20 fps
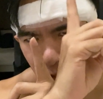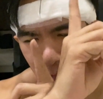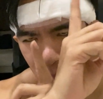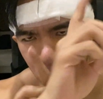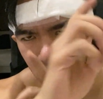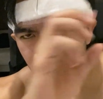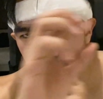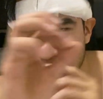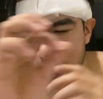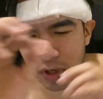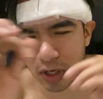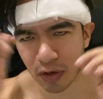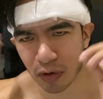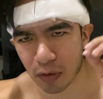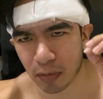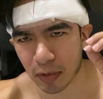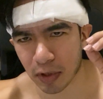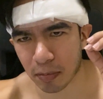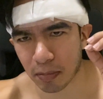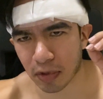a mark where I
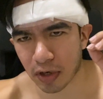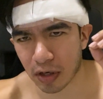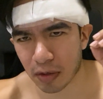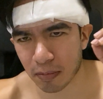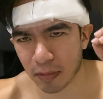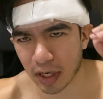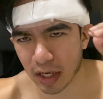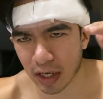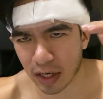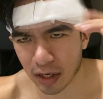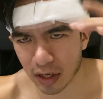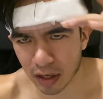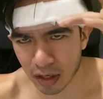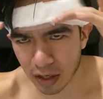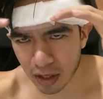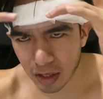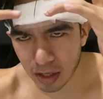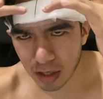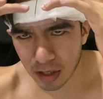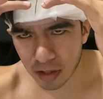normally part my
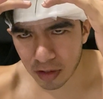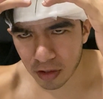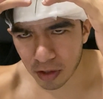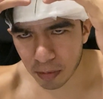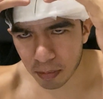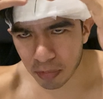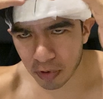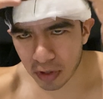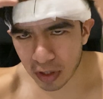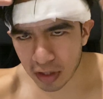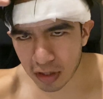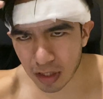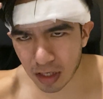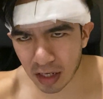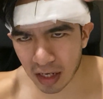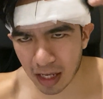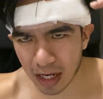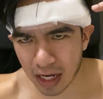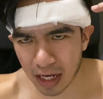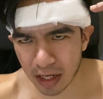hair. They're putting the
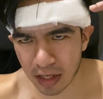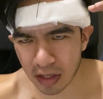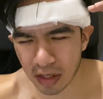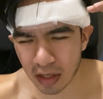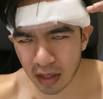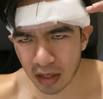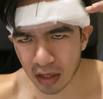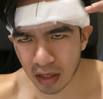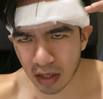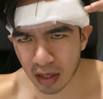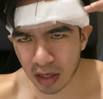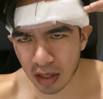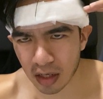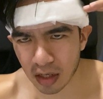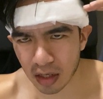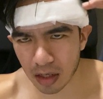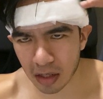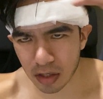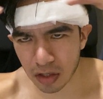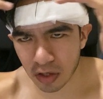line,
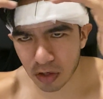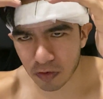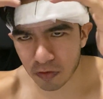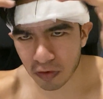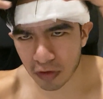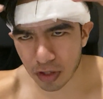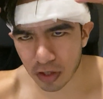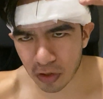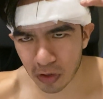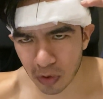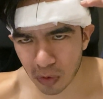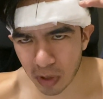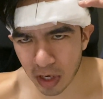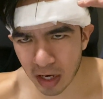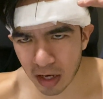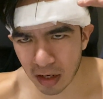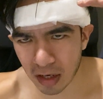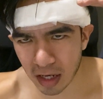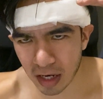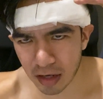for the new
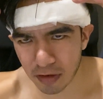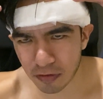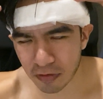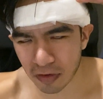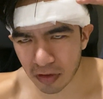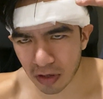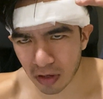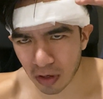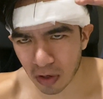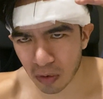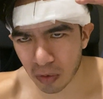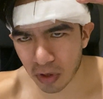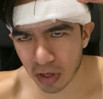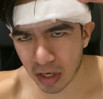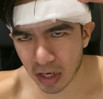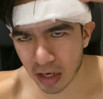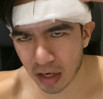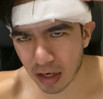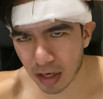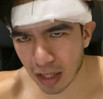hairline, for the lowered
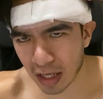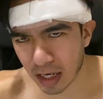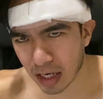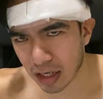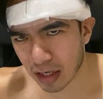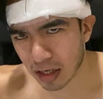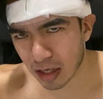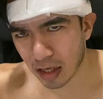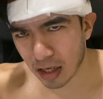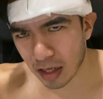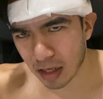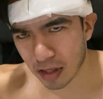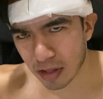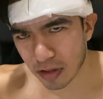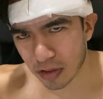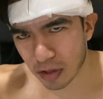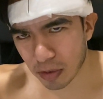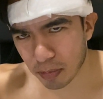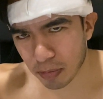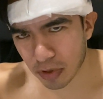hairline.
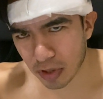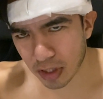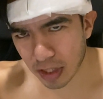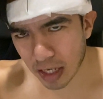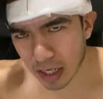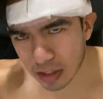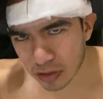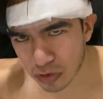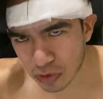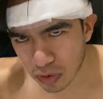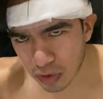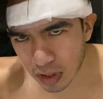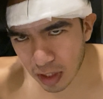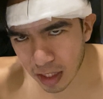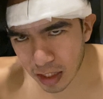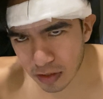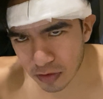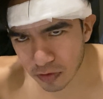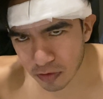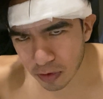They're putting extra
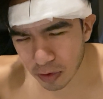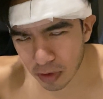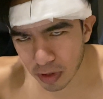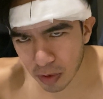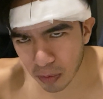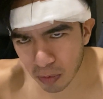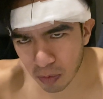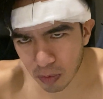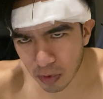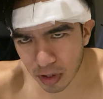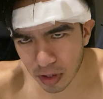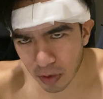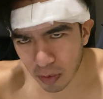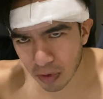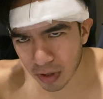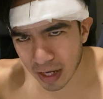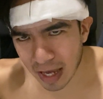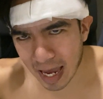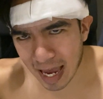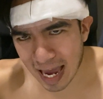lines for where they
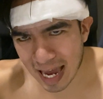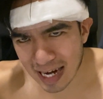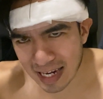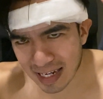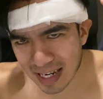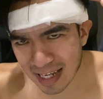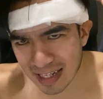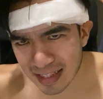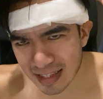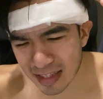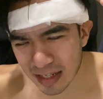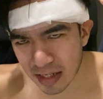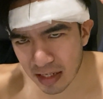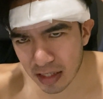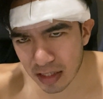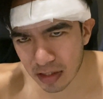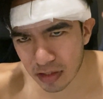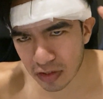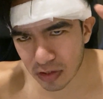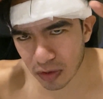want to add
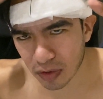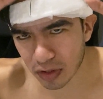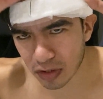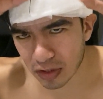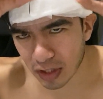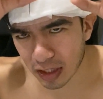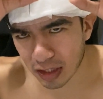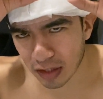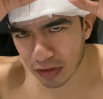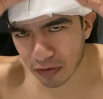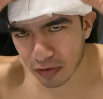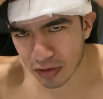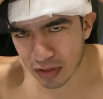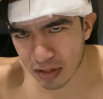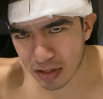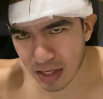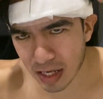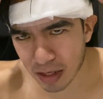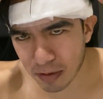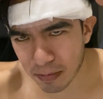density. So there's like different
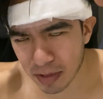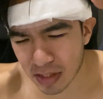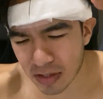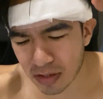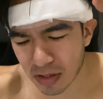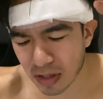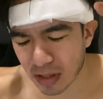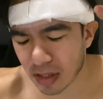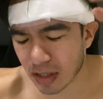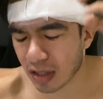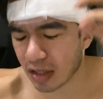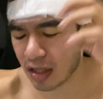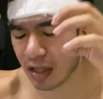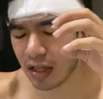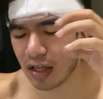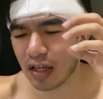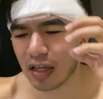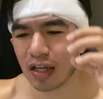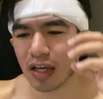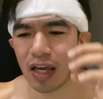segments on it.
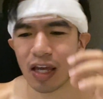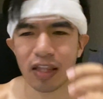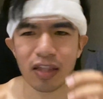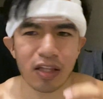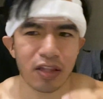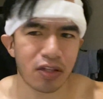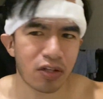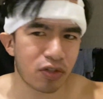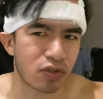And then they're